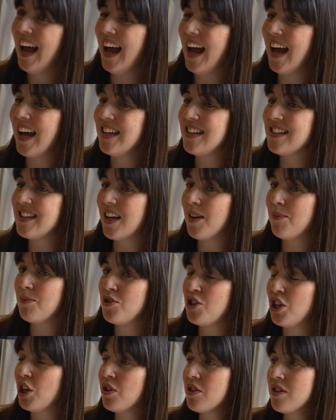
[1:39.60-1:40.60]

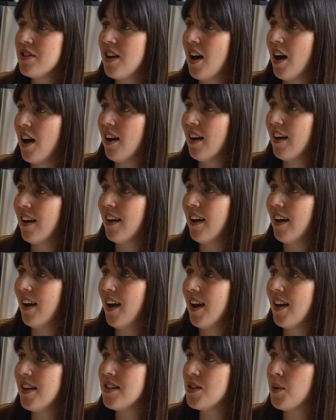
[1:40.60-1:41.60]
and she got stuck,
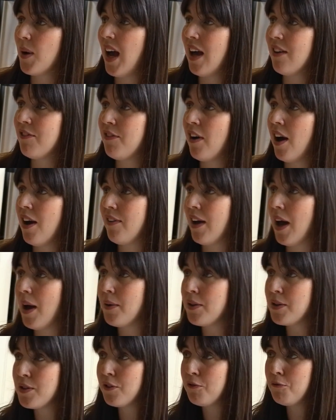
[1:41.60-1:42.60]
and so I had 5
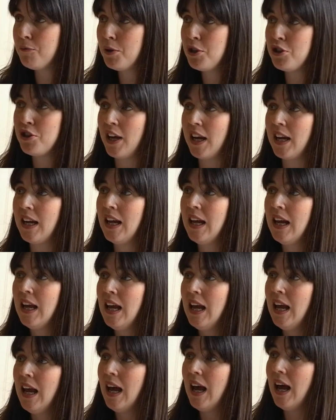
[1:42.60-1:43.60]
hours of pushing,
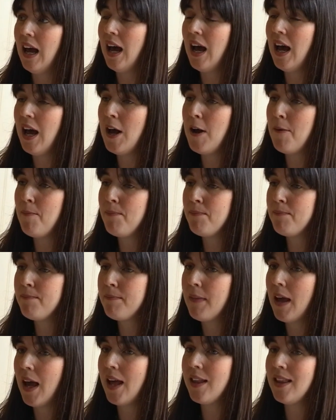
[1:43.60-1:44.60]
and
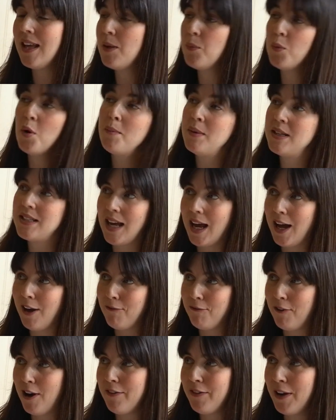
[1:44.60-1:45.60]
they didn't want me to
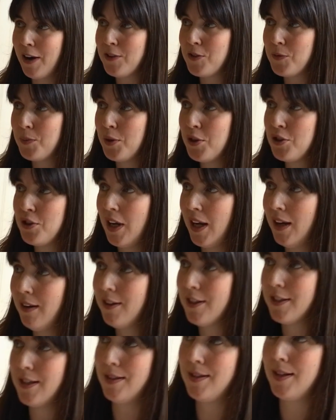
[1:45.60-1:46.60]
have 5 hours of pushing
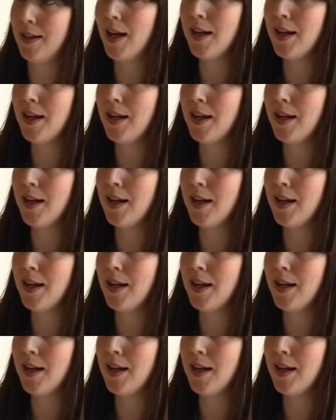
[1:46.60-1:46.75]
because it's